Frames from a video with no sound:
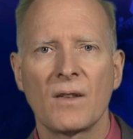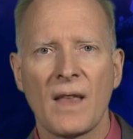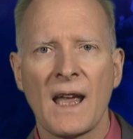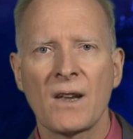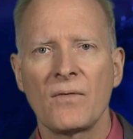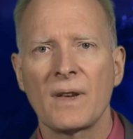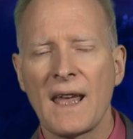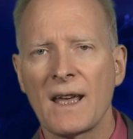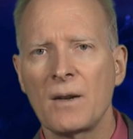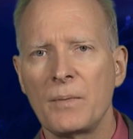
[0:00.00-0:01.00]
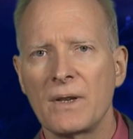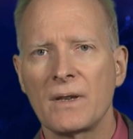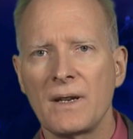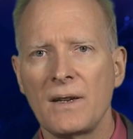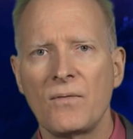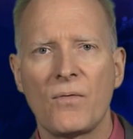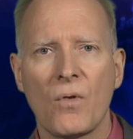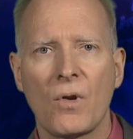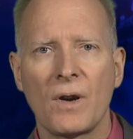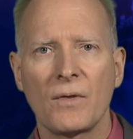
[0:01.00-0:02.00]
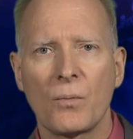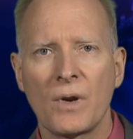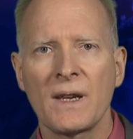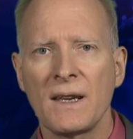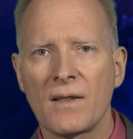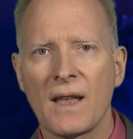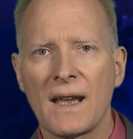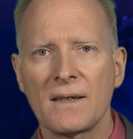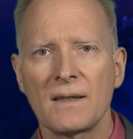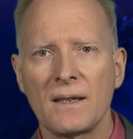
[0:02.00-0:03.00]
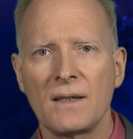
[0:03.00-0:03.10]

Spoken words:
the lack of accountability for the working class